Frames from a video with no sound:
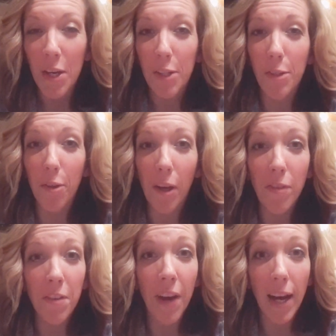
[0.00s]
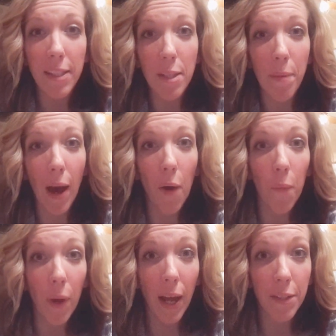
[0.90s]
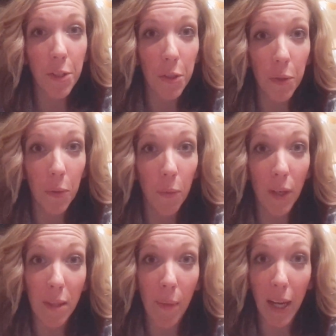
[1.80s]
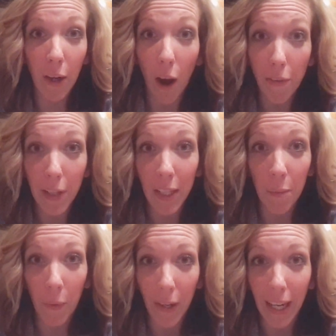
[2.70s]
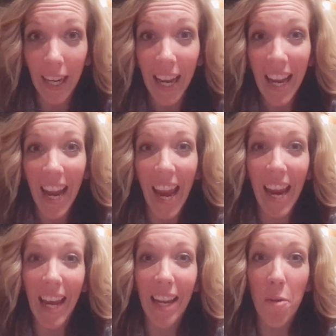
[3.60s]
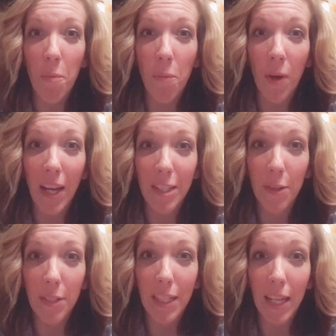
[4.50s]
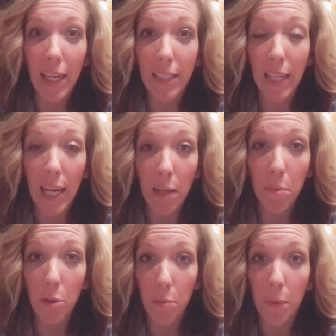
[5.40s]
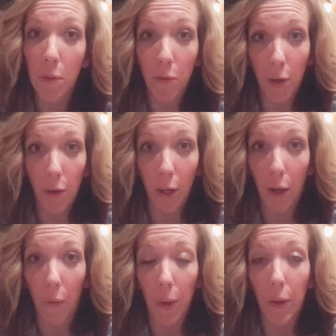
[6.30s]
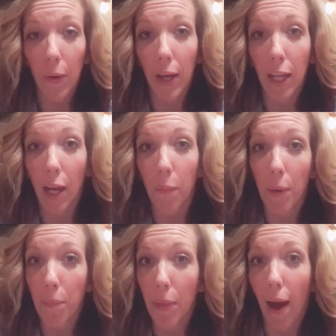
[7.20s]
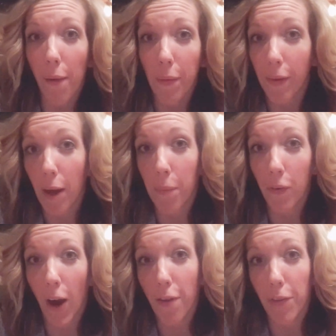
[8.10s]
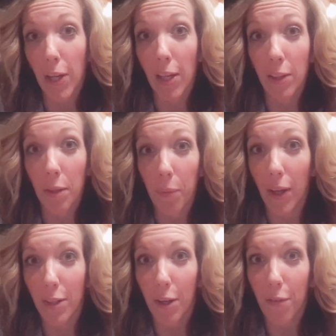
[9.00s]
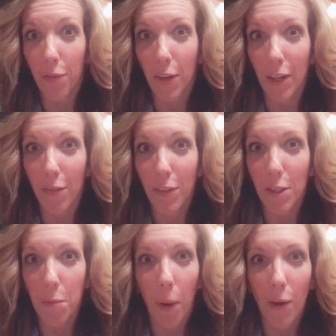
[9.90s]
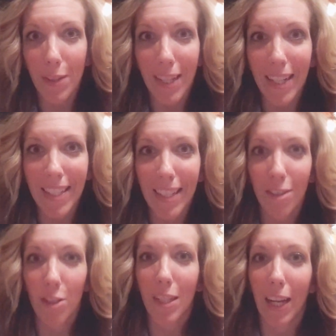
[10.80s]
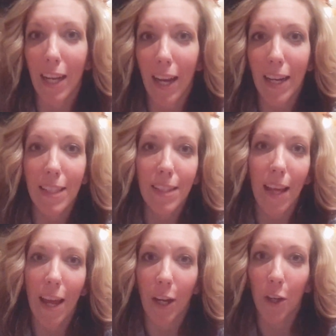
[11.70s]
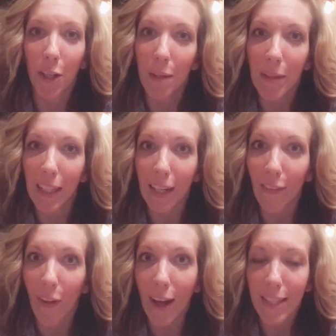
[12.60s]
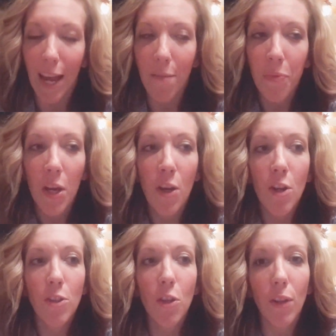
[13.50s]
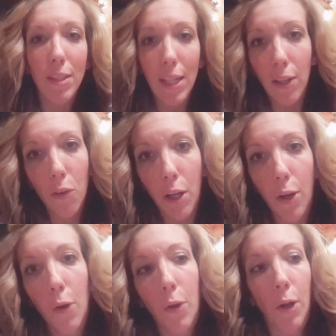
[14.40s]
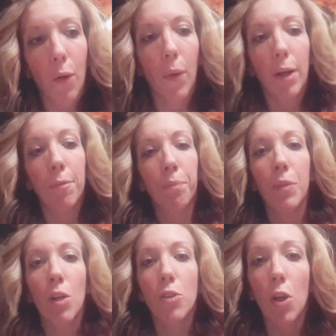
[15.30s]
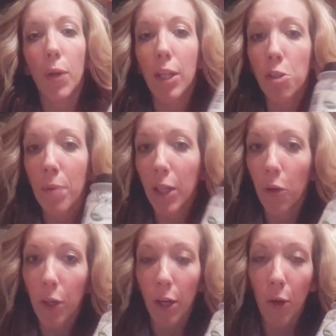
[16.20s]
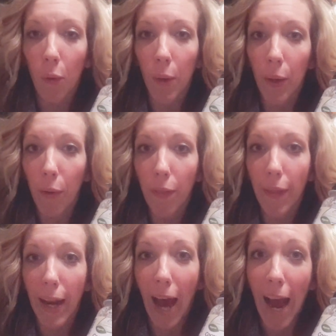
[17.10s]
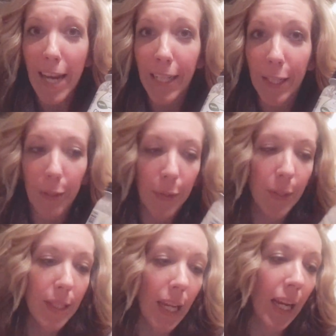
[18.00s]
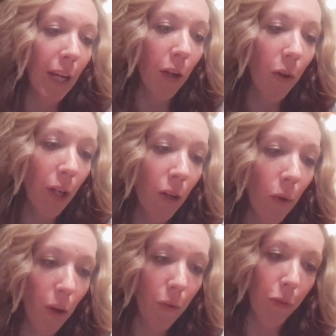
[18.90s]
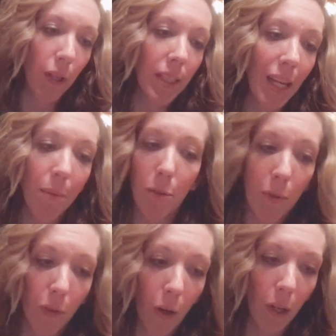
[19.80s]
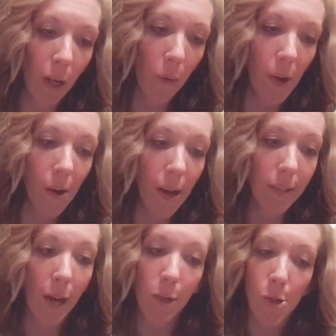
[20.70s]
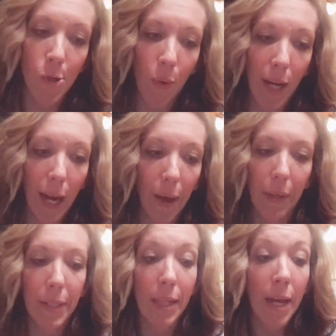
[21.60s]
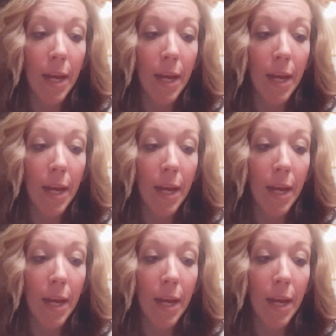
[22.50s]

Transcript: So, a lot of you have asked about what I do with my coffee in the morning, and what I do is I take a tablespoon of coconut oil and I whip that with a cup of coffee in the blender for a few pulses and just get it nice and creamy like a latte. So, let's take a look at coconut oil. So here's my coconut oil that I use, and coconut oil for a tablespoon of coconut oil has 120 calories